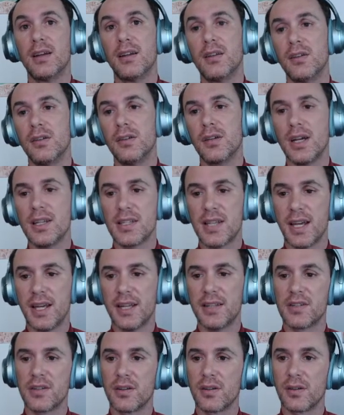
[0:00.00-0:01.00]
You guys
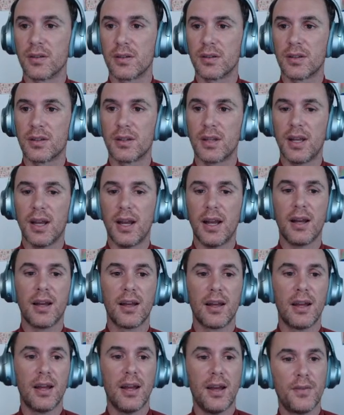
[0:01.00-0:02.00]
answer.
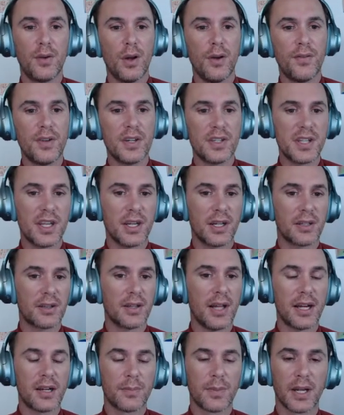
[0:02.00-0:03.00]
Have you ever seen a
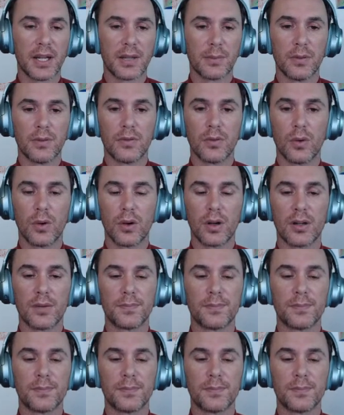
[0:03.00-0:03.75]
glider bike before?